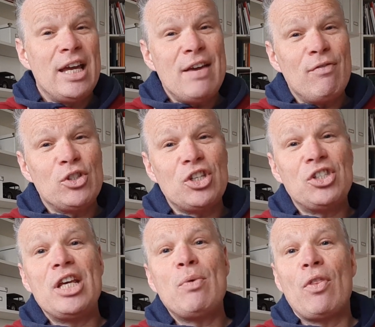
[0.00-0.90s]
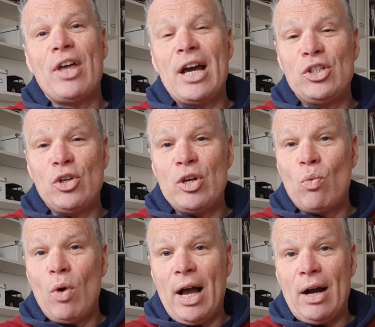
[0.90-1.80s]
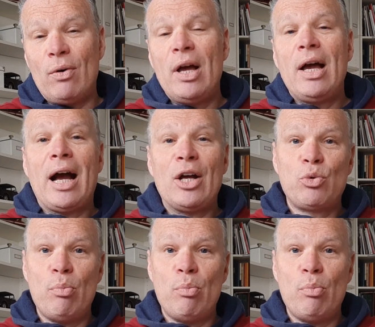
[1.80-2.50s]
even to see what they're doing well and to